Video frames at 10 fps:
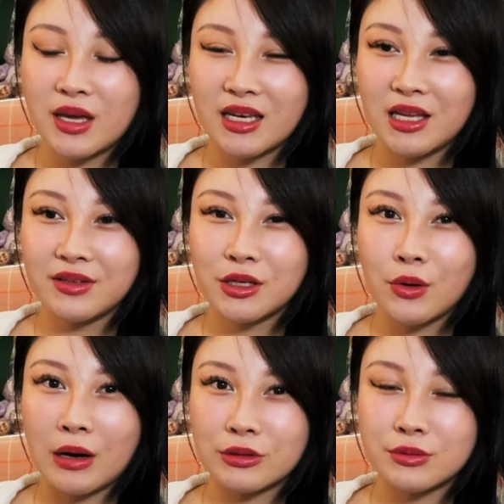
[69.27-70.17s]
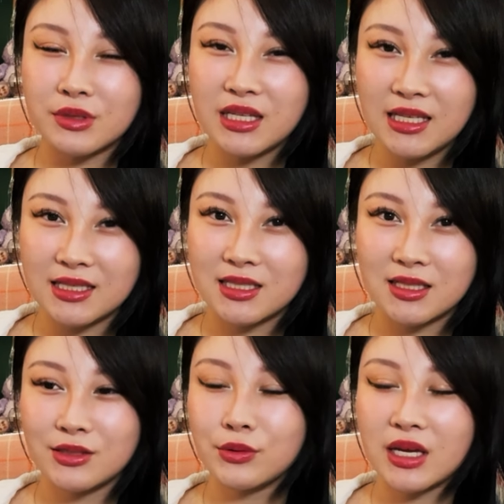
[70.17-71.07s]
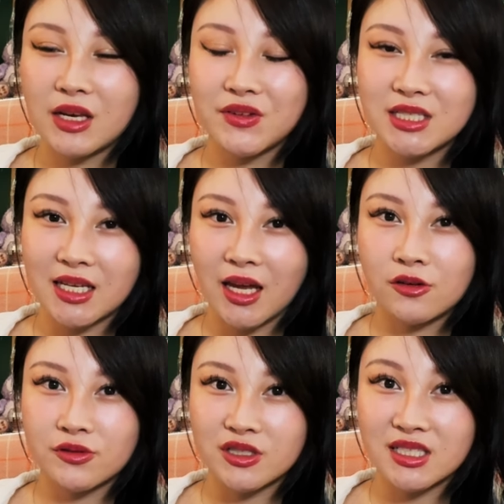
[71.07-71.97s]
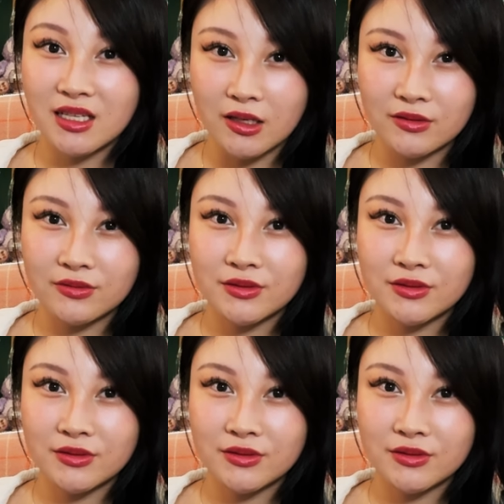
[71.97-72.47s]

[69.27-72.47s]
You can't even go out to eat. You can't even take care of yourself.